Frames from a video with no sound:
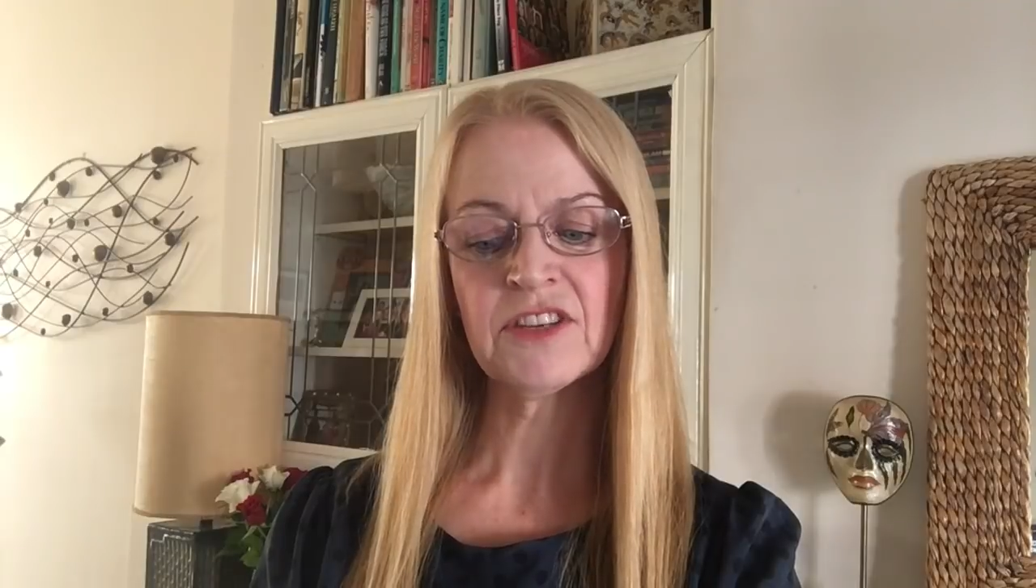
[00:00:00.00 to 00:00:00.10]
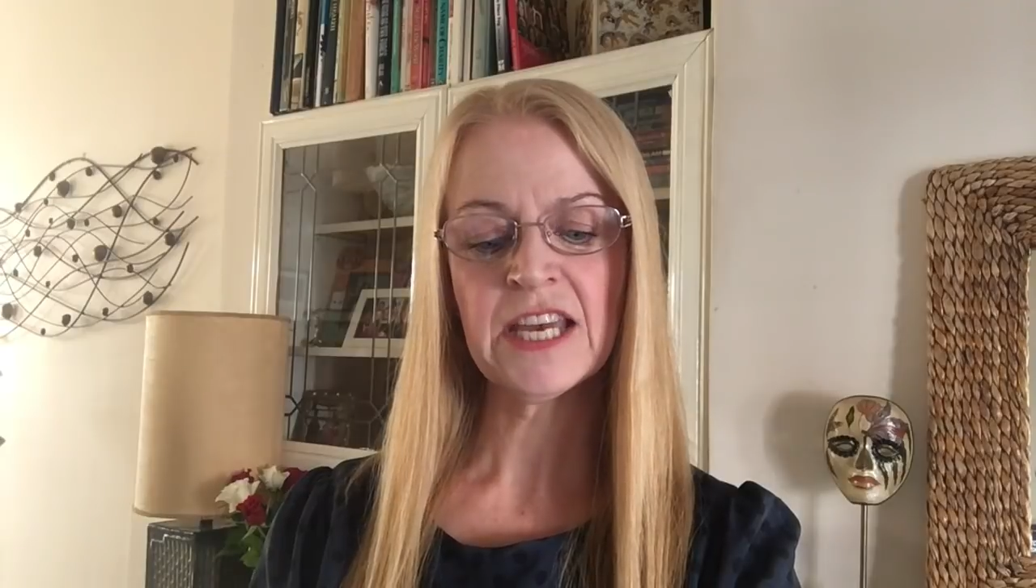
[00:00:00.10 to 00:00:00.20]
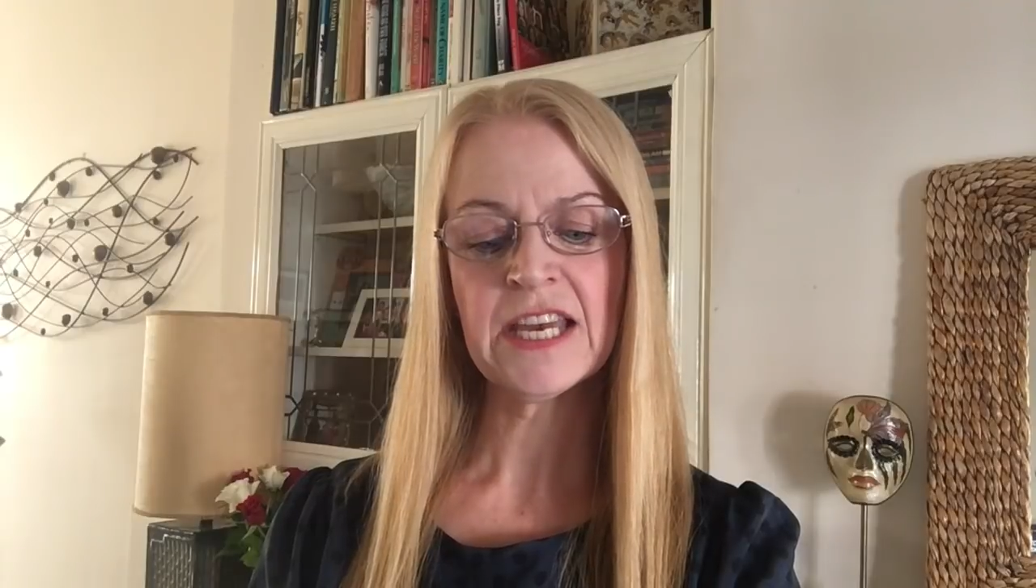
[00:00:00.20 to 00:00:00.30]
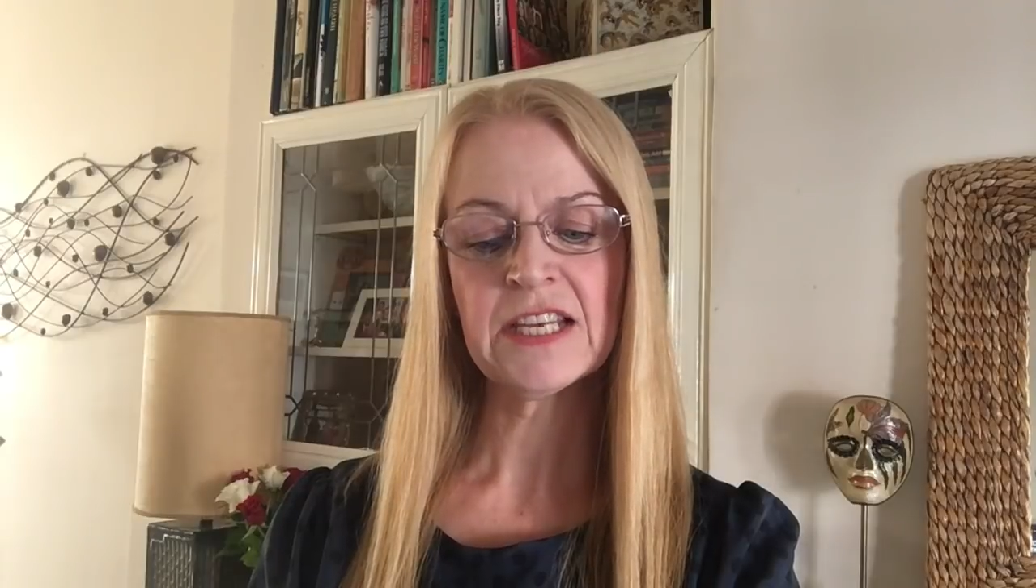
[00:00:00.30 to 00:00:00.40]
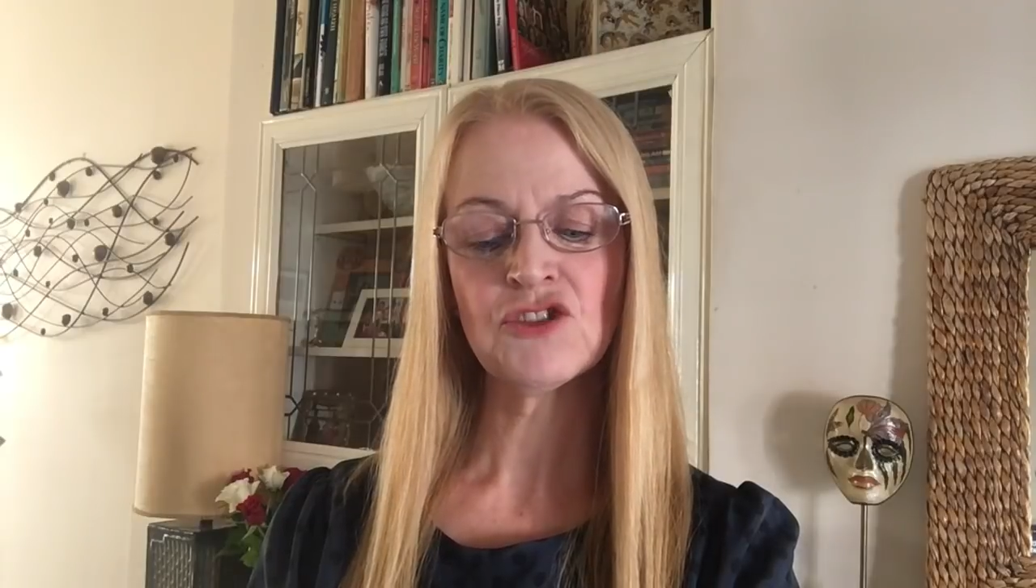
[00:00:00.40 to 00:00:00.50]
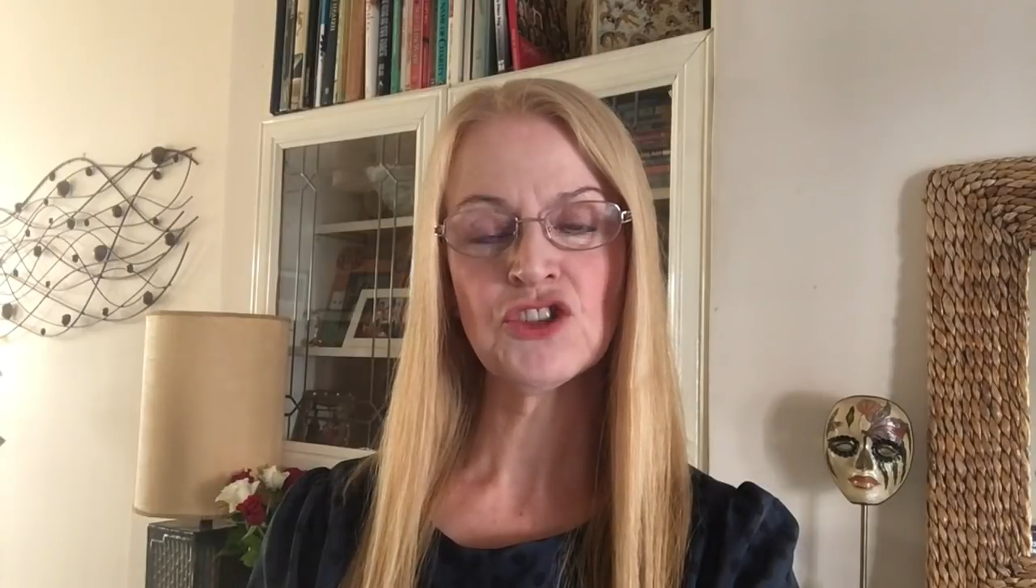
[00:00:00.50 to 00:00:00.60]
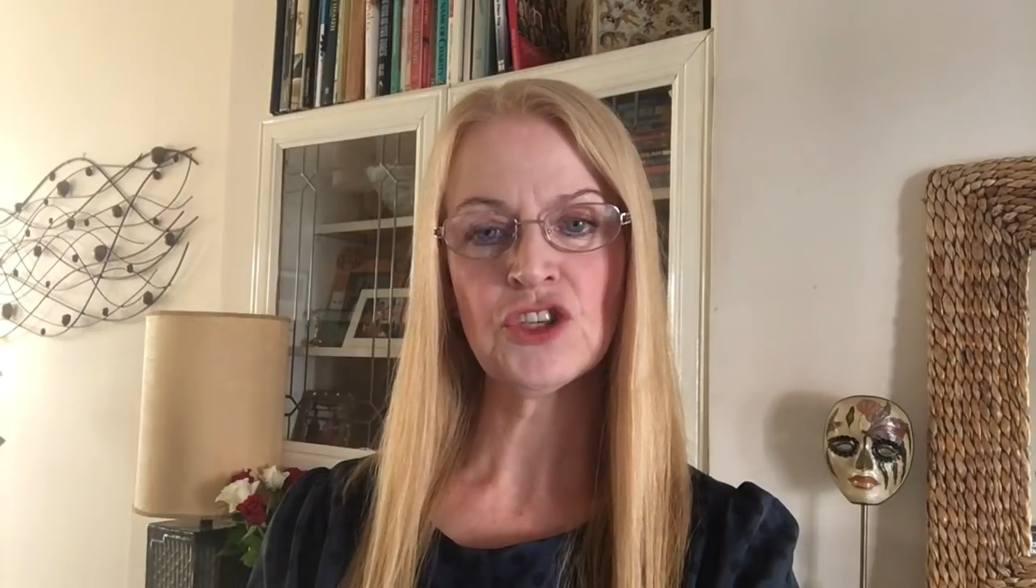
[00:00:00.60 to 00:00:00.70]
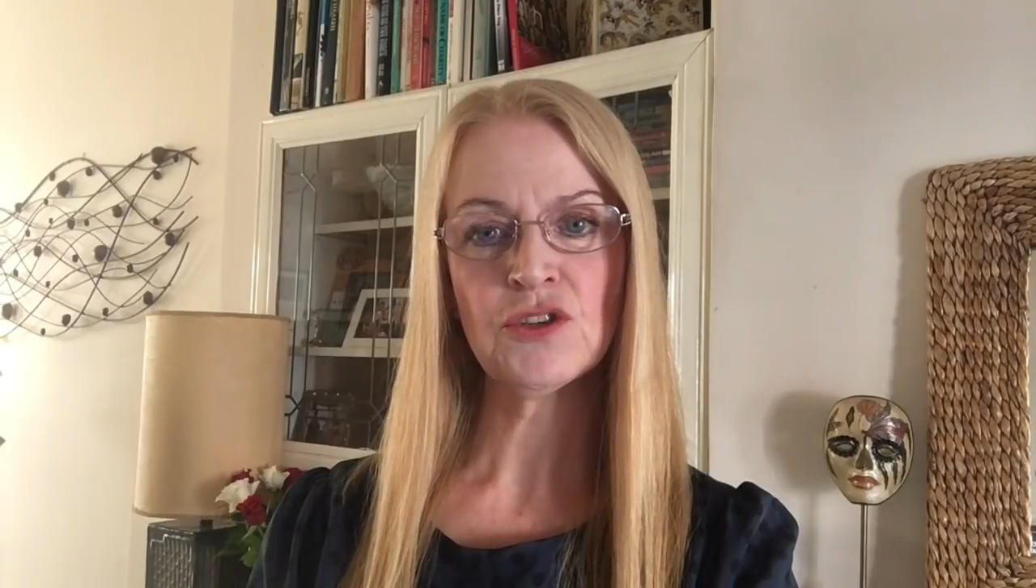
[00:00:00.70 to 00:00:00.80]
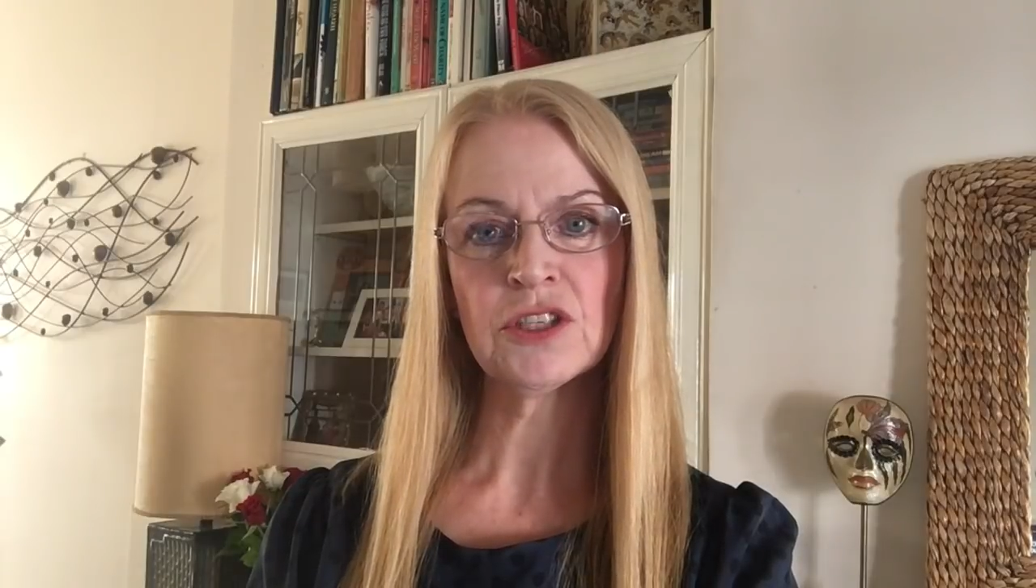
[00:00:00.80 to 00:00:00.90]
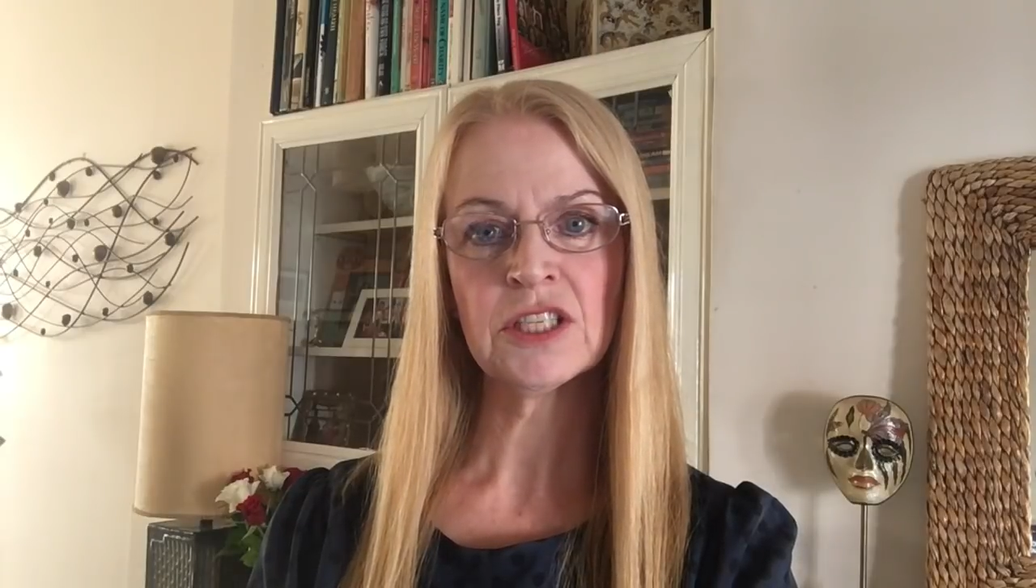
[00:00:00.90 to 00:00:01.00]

for years due to